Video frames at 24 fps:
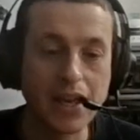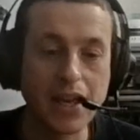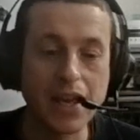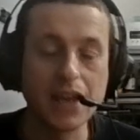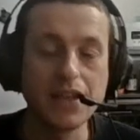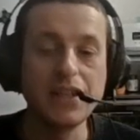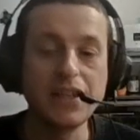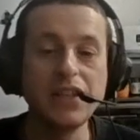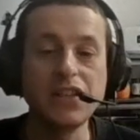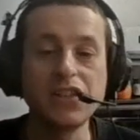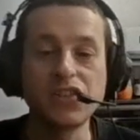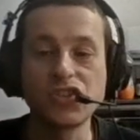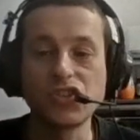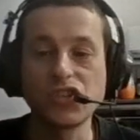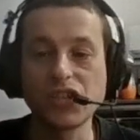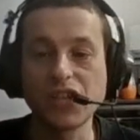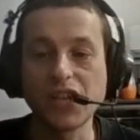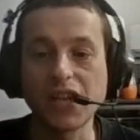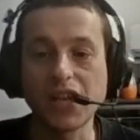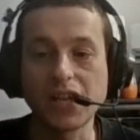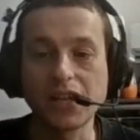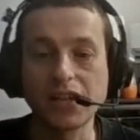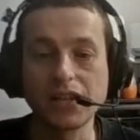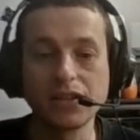I need to
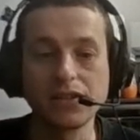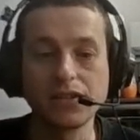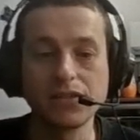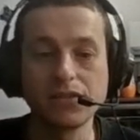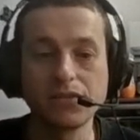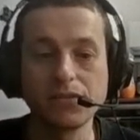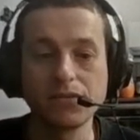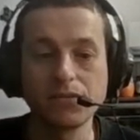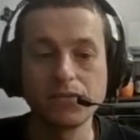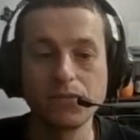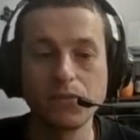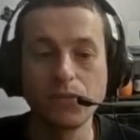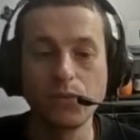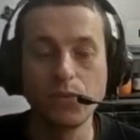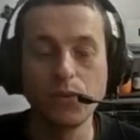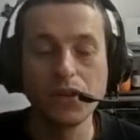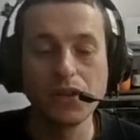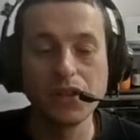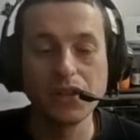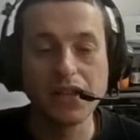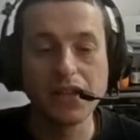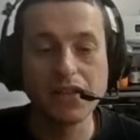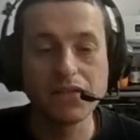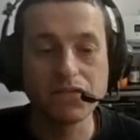check
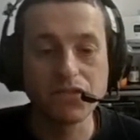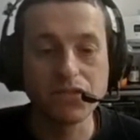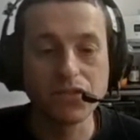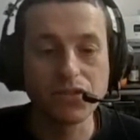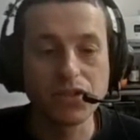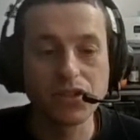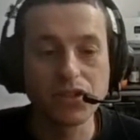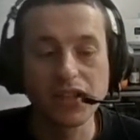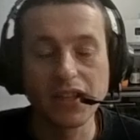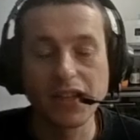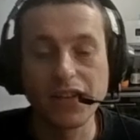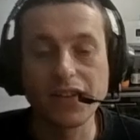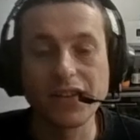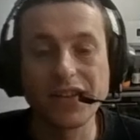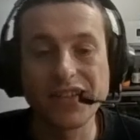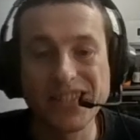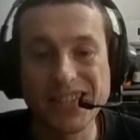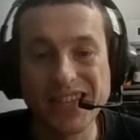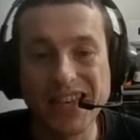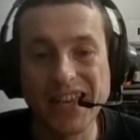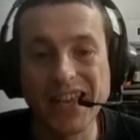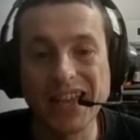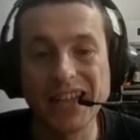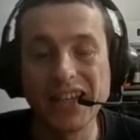what level
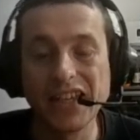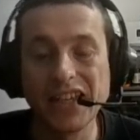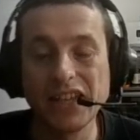clerics get